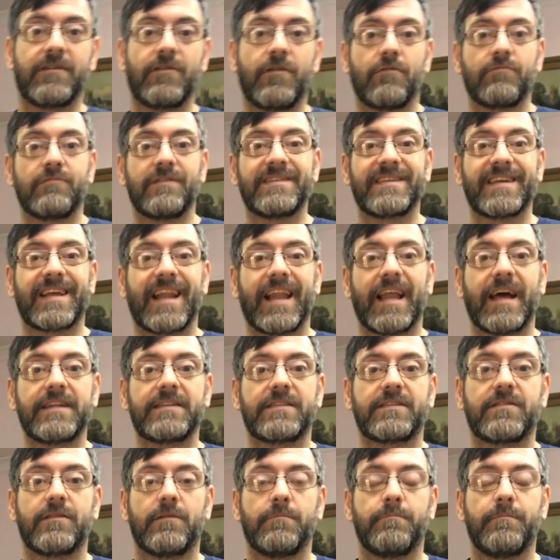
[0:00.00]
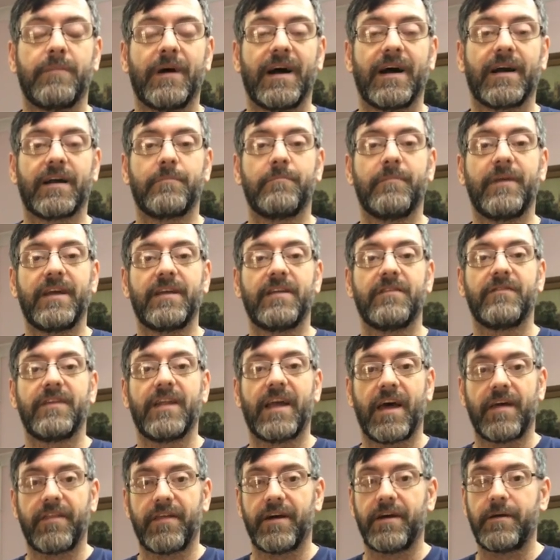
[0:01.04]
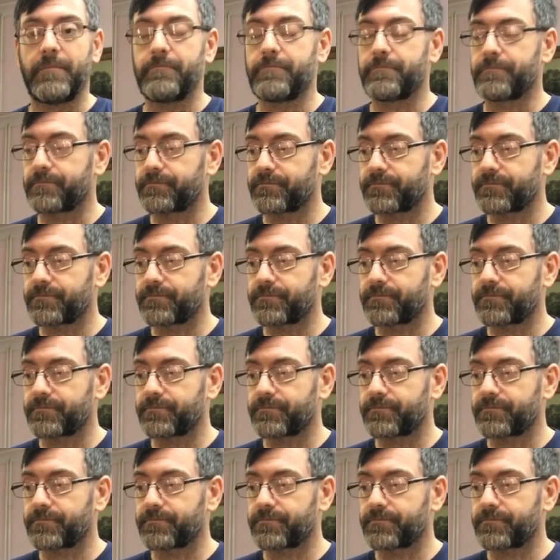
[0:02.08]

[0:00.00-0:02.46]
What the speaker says: known as a Gladstone bag, made of leather.